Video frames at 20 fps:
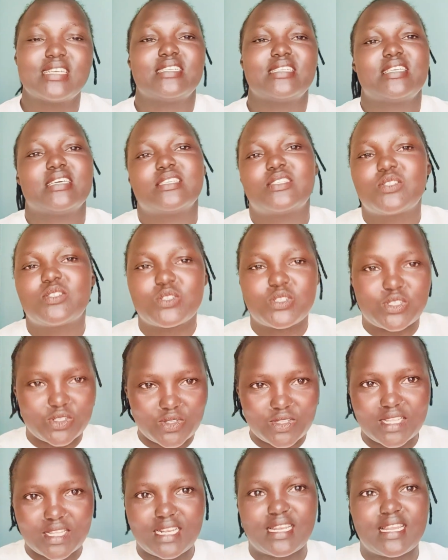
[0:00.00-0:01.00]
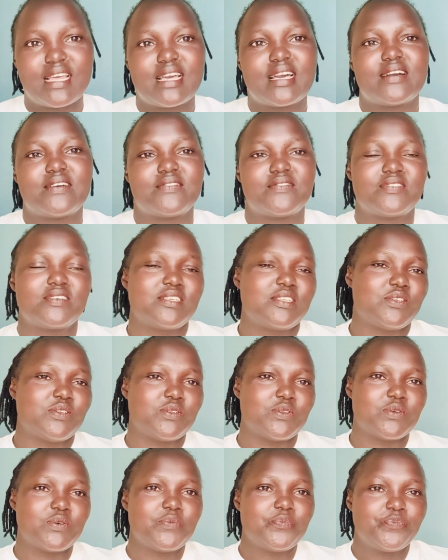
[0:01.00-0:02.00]
just to show the love, you
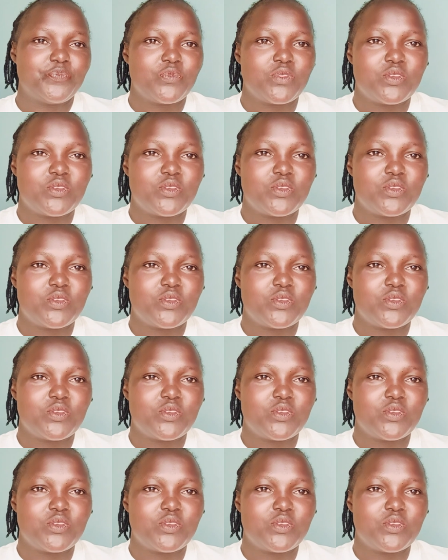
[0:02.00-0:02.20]
know,